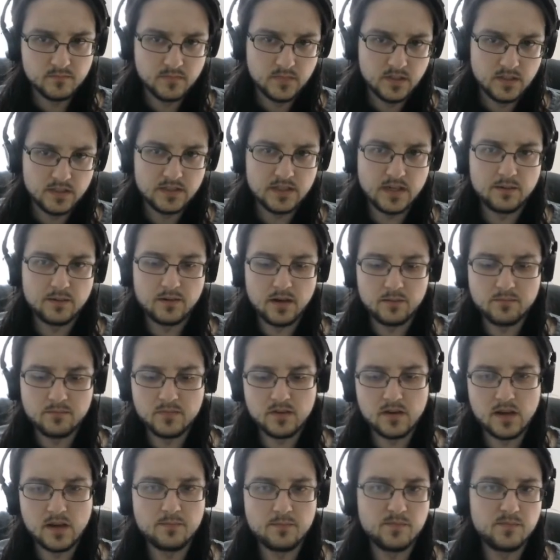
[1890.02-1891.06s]
Yeah,
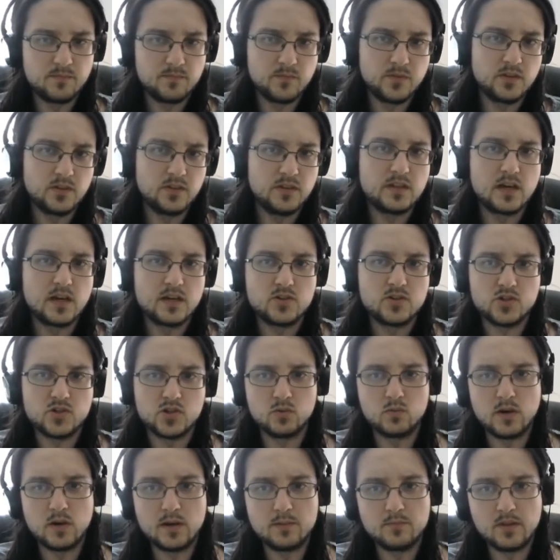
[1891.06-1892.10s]
I'm really not
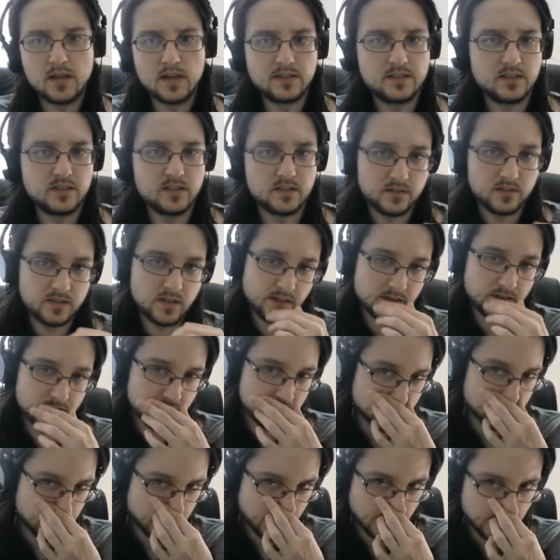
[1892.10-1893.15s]
sure why black didn't take
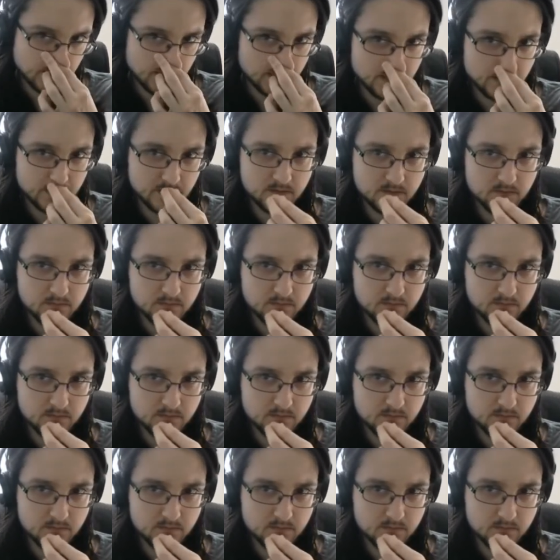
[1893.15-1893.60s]
c6.